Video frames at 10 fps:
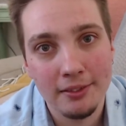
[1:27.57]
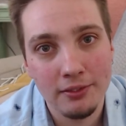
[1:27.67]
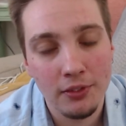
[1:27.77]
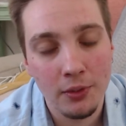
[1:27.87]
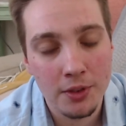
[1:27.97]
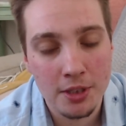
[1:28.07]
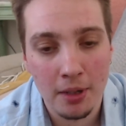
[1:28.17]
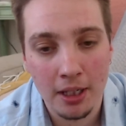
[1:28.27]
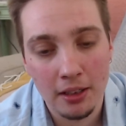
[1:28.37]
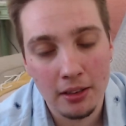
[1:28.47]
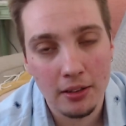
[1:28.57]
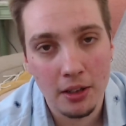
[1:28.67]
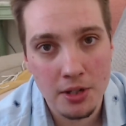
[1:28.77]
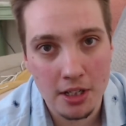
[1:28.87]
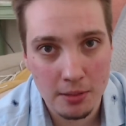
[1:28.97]
If you've got some money, go
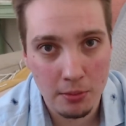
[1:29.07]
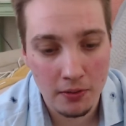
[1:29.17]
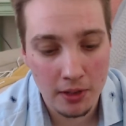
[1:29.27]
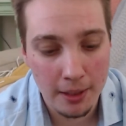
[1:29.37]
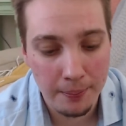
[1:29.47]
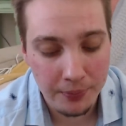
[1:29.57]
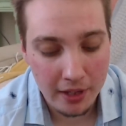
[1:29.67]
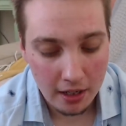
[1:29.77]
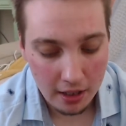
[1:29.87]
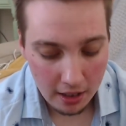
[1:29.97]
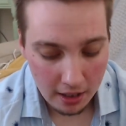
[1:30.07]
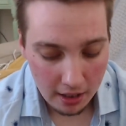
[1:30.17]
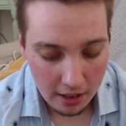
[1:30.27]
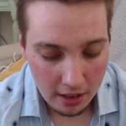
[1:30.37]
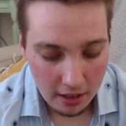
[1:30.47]
chuck some over there.
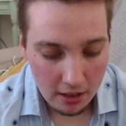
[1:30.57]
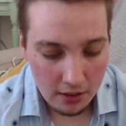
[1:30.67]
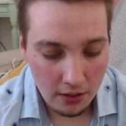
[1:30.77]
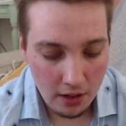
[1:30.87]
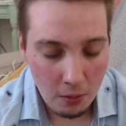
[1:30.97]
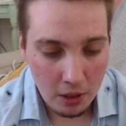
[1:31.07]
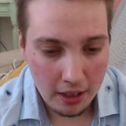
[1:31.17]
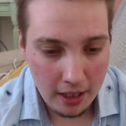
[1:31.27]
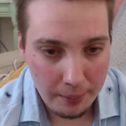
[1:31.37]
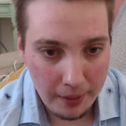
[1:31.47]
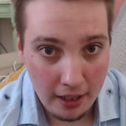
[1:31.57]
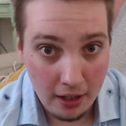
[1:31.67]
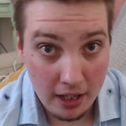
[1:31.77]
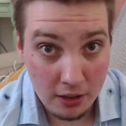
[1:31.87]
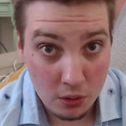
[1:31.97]
So I want to come now
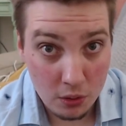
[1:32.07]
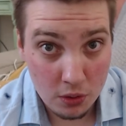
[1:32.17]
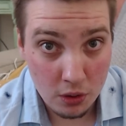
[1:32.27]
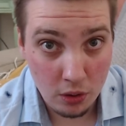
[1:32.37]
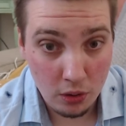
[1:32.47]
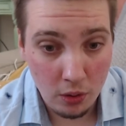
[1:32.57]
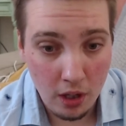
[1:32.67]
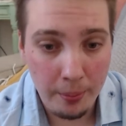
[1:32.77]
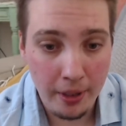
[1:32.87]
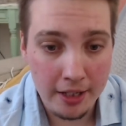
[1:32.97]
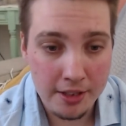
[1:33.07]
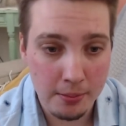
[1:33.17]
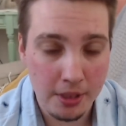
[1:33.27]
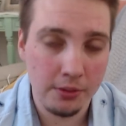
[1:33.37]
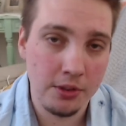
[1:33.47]
and talk to you about some
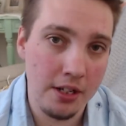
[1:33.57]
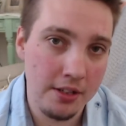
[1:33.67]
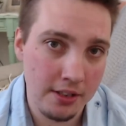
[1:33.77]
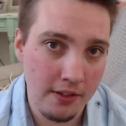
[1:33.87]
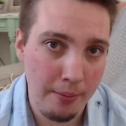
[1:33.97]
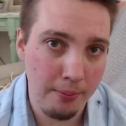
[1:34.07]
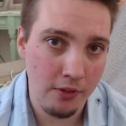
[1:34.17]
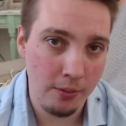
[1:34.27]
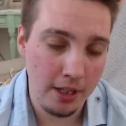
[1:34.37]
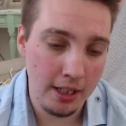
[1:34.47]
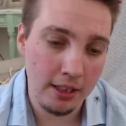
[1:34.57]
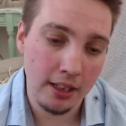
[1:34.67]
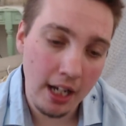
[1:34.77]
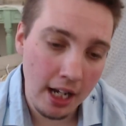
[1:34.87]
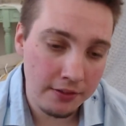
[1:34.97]
mental changes that have happened for me
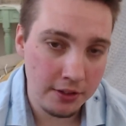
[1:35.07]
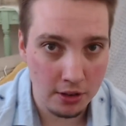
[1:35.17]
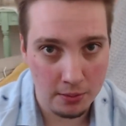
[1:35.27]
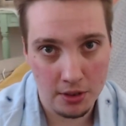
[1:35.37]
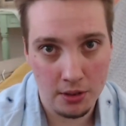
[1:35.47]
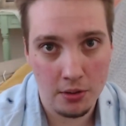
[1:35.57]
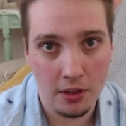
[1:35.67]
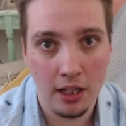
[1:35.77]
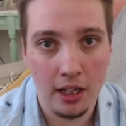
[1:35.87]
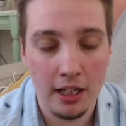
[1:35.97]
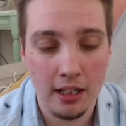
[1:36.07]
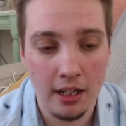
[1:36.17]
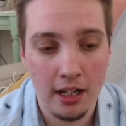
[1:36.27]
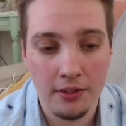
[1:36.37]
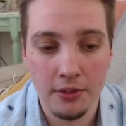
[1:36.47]
after top surgery and
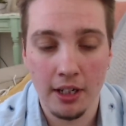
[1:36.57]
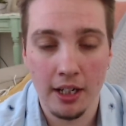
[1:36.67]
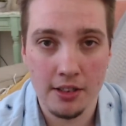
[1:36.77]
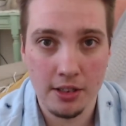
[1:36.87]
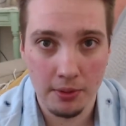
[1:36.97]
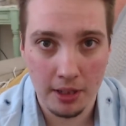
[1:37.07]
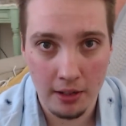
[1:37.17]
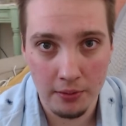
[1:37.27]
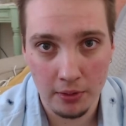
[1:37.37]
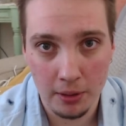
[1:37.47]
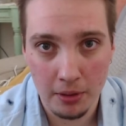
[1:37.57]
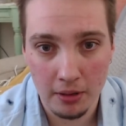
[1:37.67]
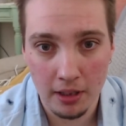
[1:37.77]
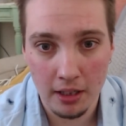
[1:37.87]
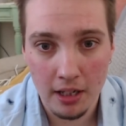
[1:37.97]
after, I guess, the recovery
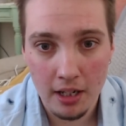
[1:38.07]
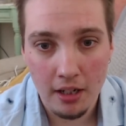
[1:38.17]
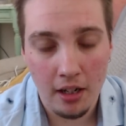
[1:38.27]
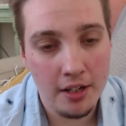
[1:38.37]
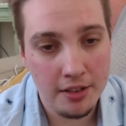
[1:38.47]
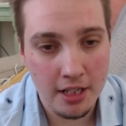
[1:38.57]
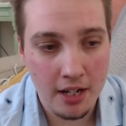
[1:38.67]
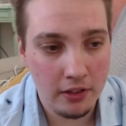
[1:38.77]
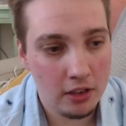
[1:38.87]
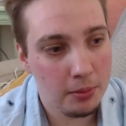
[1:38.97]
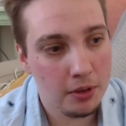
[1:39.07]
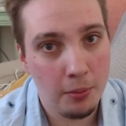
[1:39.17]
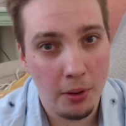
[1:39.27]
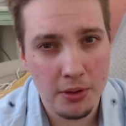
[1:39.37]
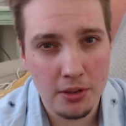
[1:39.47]
period. I did have a little bit of
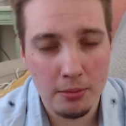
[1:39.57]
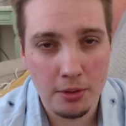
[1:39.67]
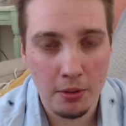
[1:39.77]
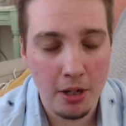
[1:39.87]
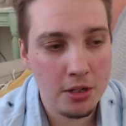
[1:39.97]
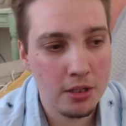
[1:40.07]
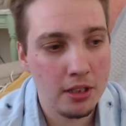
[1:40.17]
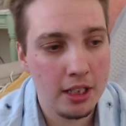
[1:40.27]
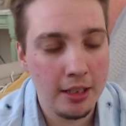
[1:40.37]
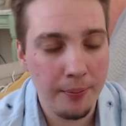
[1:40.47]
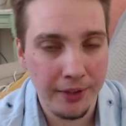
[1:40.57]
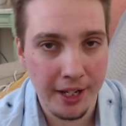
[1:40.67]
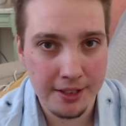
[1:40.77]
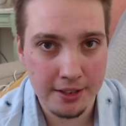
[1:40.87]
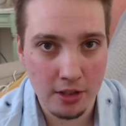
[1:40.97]
post-op depression.
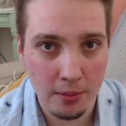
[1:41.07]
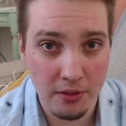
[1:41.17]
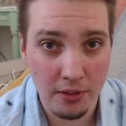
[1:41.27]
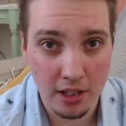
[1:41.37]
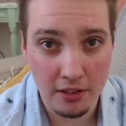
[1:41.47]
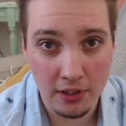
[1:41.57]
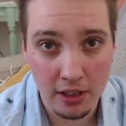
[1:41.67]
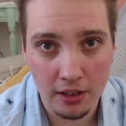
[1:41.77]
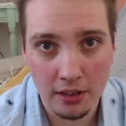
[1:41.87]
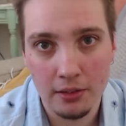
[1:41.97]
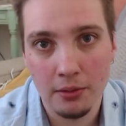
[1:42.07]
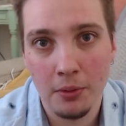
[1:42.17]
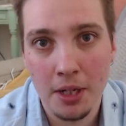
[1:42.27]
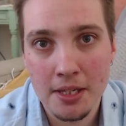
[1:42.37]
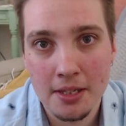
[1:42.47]
That's a topic for another video
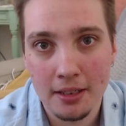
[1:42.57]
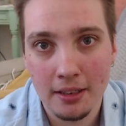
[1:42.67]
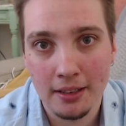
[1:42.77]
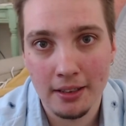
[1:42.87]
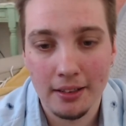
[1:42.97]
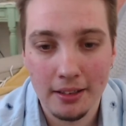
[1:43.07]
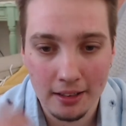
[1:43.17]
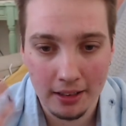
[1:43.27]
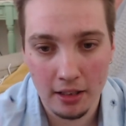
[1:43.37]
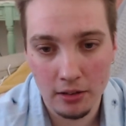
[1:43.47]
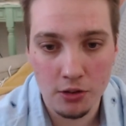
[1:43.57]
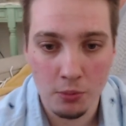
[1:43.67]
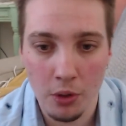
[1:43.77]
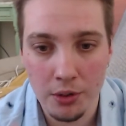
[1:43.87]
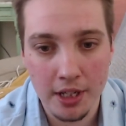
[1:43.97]
once I can get those
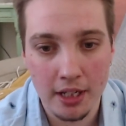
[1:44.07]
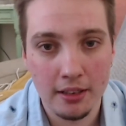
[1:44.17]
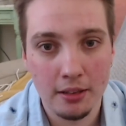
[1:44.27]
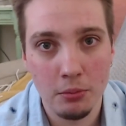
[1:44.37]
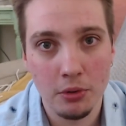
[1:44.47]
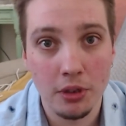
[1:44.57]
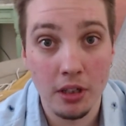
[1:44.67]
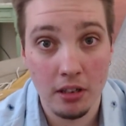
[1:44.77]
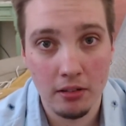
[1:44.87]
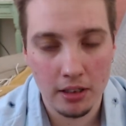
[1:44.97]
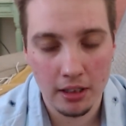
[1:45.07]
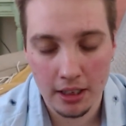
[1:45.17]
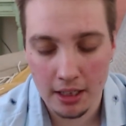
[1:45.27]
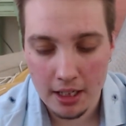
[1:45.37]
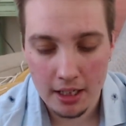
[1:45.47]
words out more
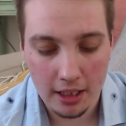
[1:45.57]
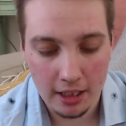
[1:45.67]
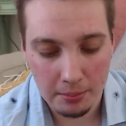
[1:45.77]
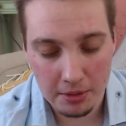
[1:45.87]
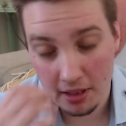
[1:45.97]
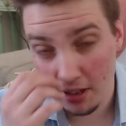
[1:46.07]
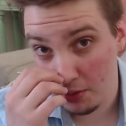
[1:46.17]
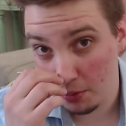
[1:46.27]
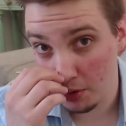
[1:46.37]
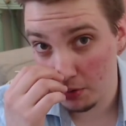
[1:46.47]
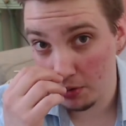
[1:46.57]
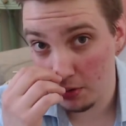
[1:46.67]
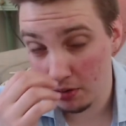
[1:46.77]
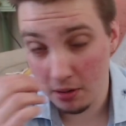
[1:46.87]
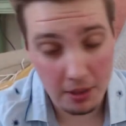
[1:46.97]
coherently. Today I just want to talk to
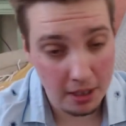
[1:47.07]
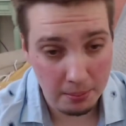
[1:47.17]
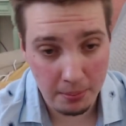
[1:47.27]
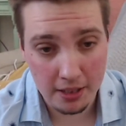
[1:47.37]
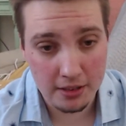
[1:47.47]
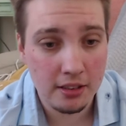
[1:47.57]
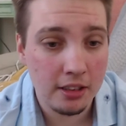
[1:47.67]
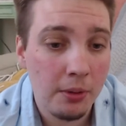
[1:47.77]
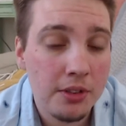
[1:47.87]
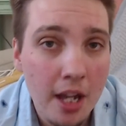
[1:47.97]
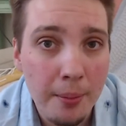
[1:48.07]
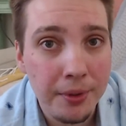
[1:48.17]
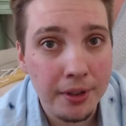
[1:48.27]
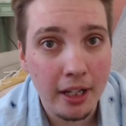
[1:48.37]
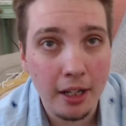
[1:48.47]
you about basically what's
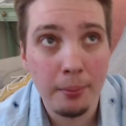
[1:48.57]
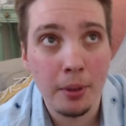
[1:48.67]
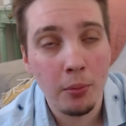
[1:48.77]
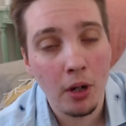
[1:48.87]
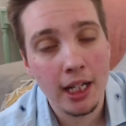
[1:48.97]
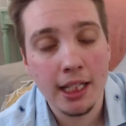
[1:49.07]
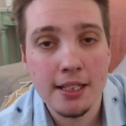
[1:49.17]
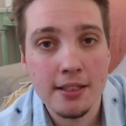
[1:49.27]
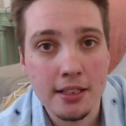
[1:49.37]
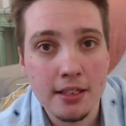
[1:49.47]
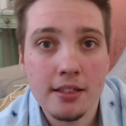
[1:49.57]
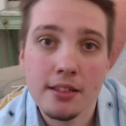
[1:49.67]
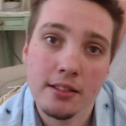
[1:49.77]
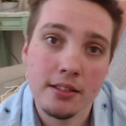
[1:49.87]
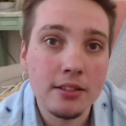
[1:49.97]
happened in my brain
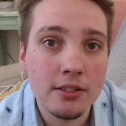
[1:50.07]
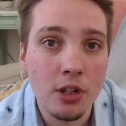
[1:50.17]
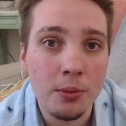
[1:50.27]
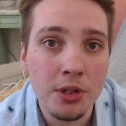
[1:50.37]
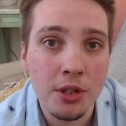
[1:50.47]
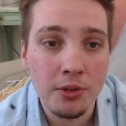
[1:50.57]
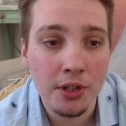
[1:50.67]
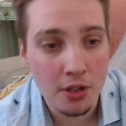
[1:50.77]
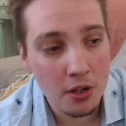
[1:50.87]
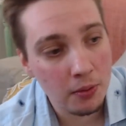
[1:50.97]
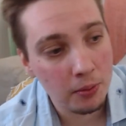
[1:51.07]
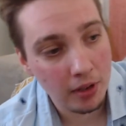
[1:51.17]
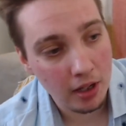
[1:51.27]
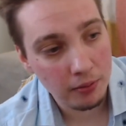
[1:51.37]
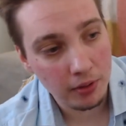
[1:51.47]
since top surgery is over and
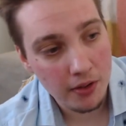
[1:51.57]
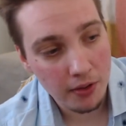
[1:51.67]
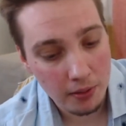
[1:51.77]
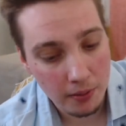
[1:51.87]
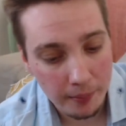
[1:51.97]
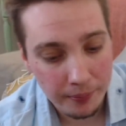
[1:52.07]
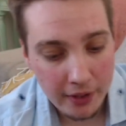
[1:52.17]
recovery is over.